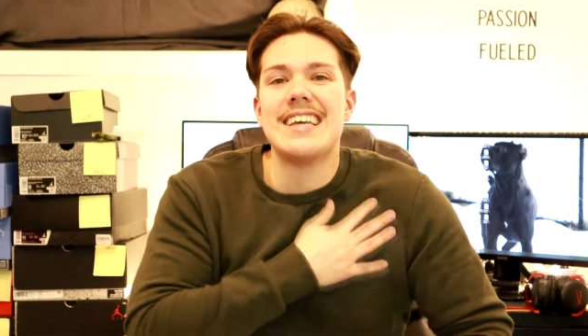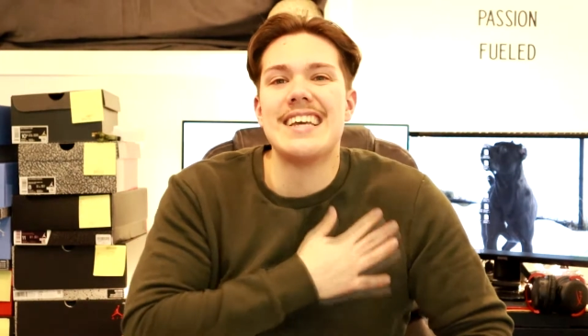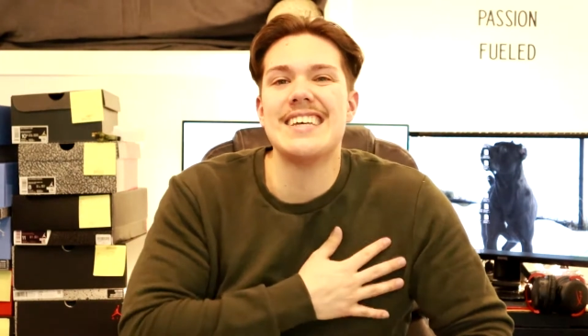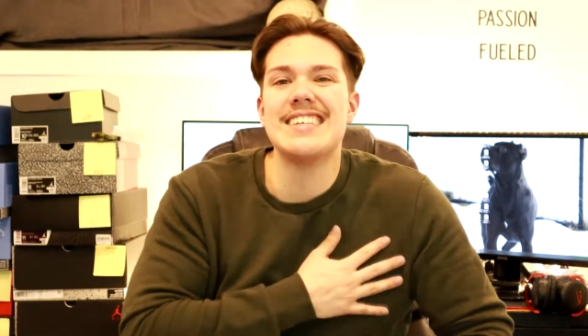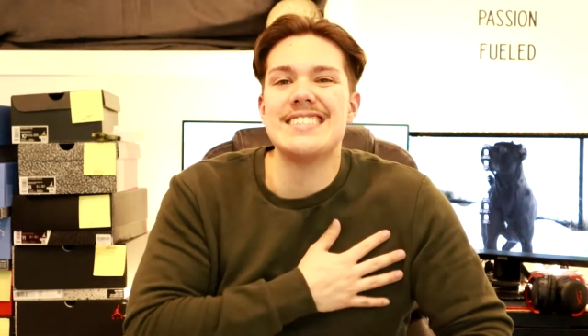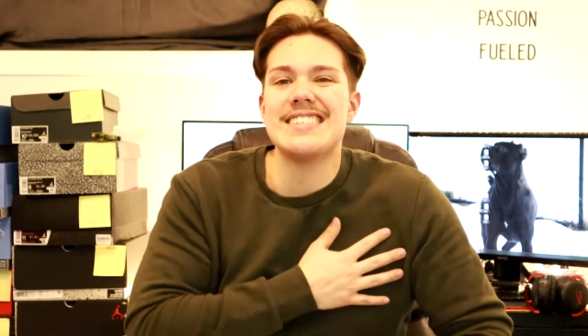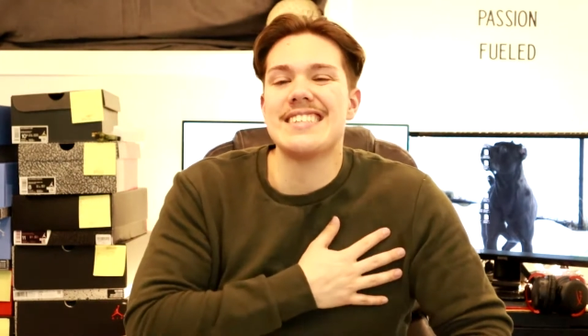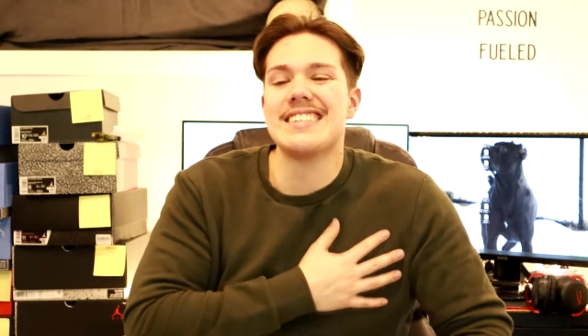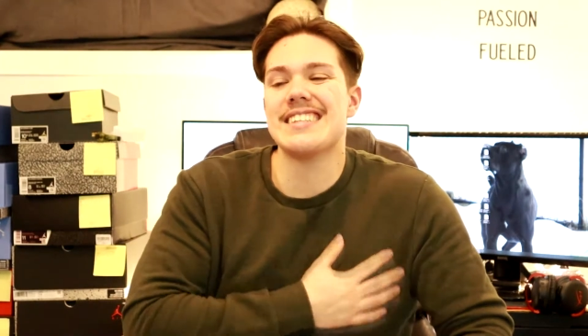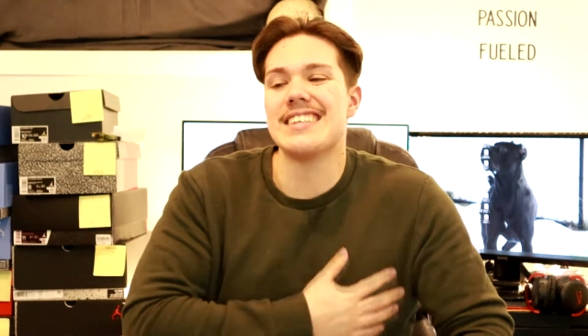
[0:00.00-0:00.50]

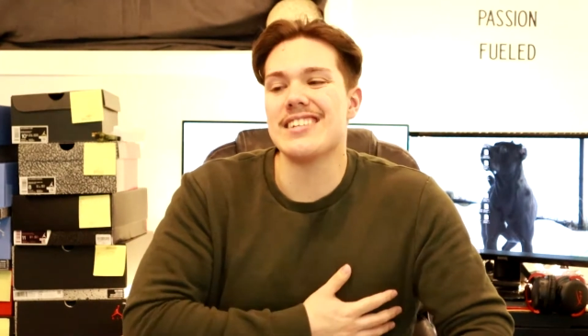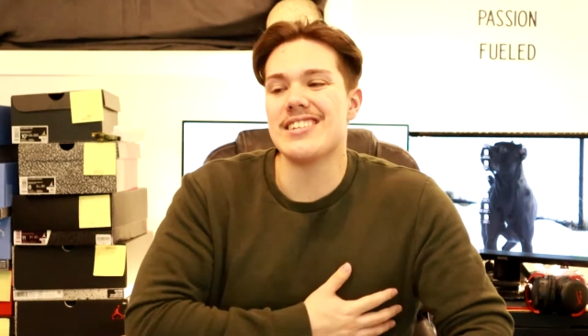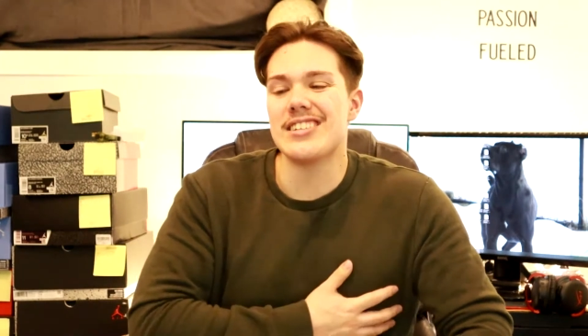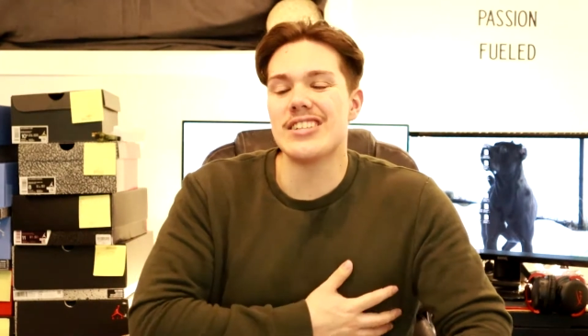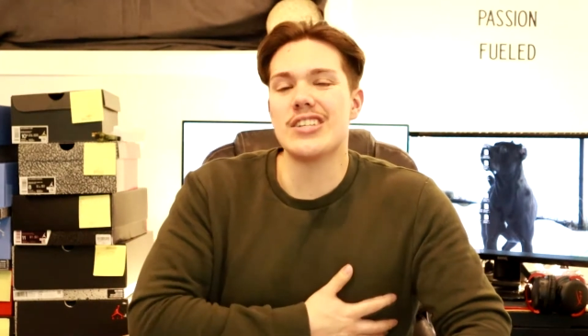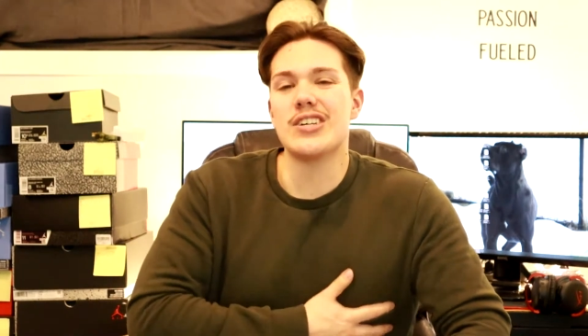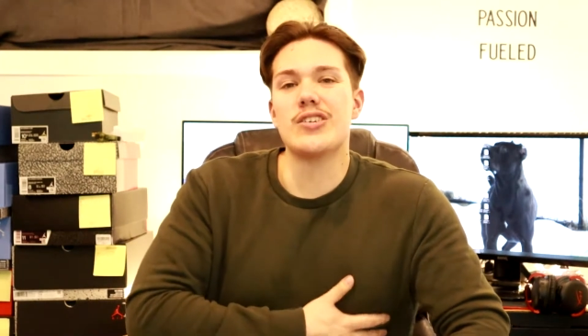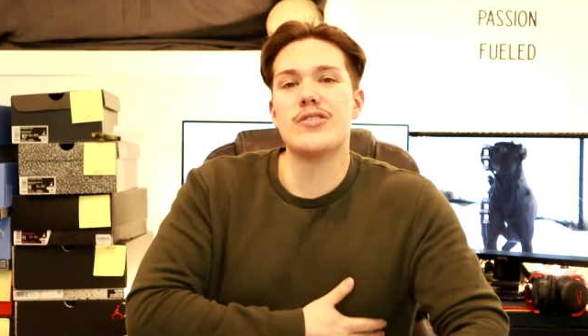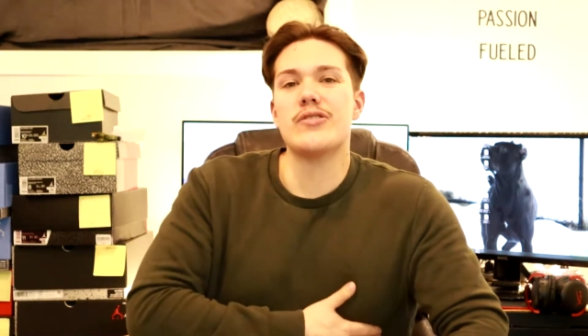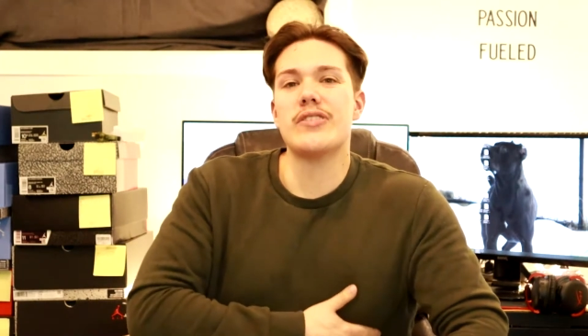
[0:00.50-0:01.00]
is a little
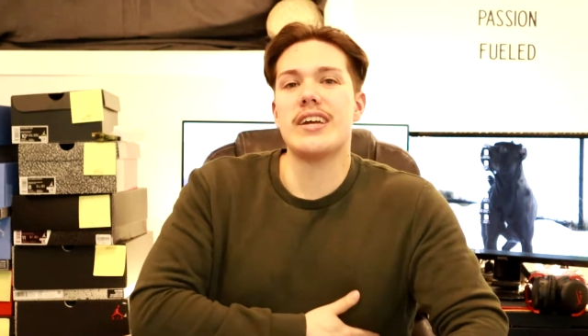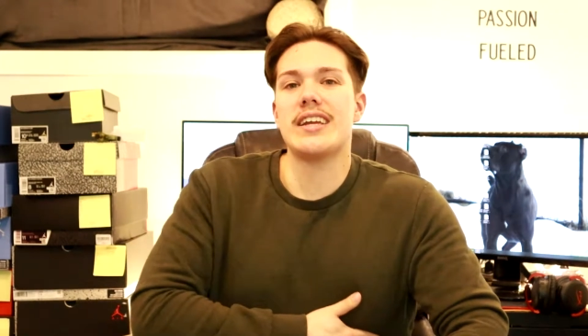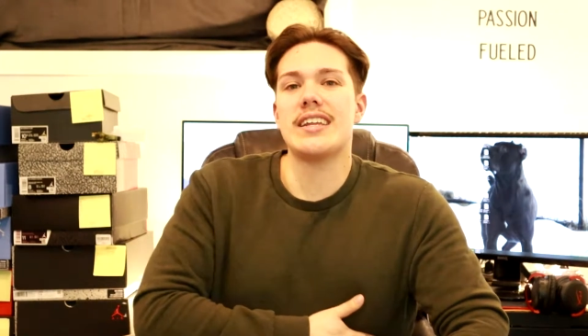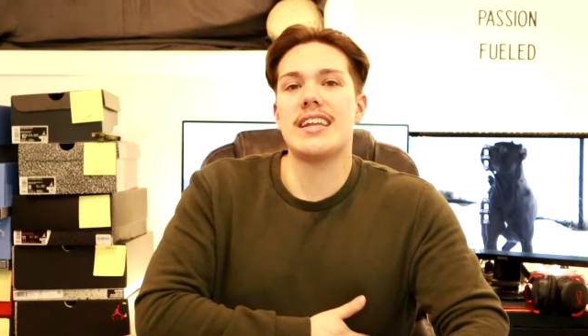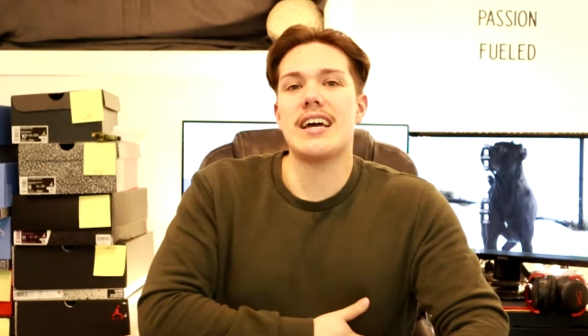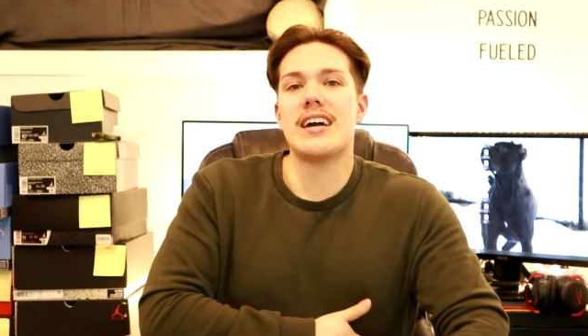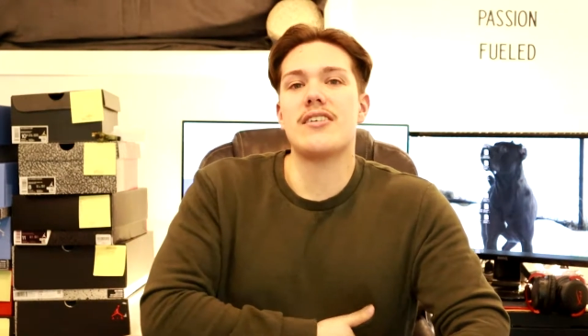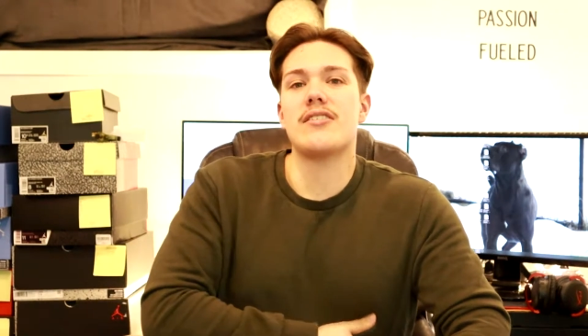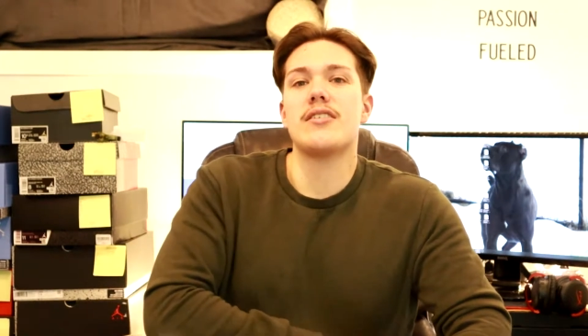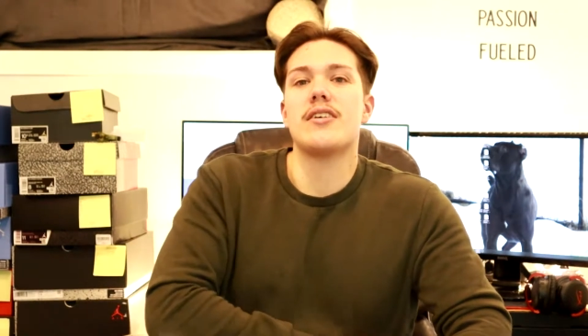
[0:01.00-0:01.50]
low right
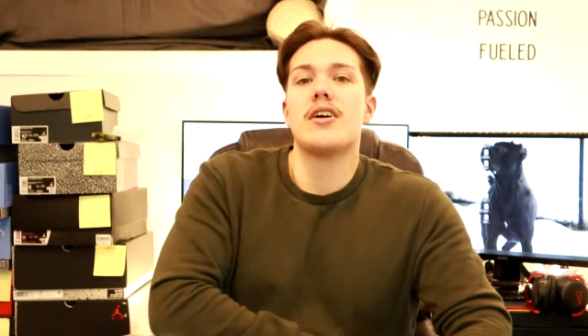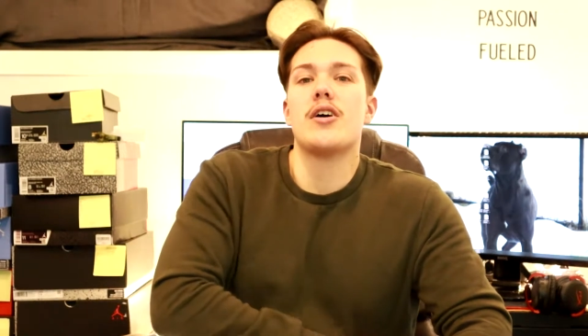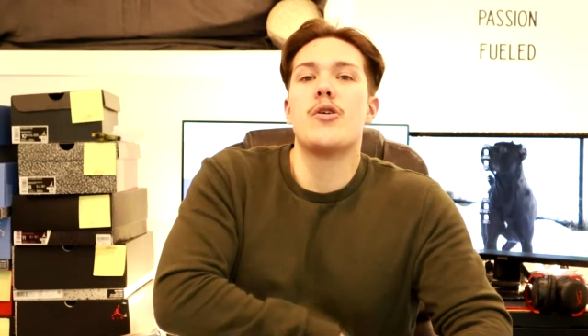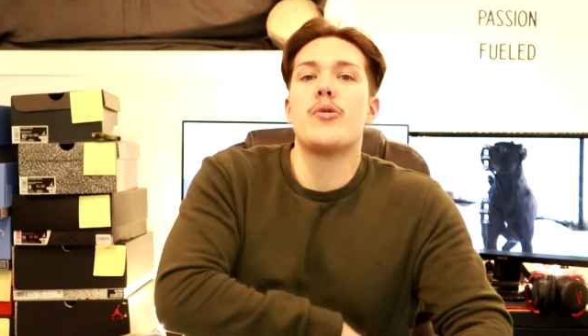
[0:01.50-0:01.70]
now.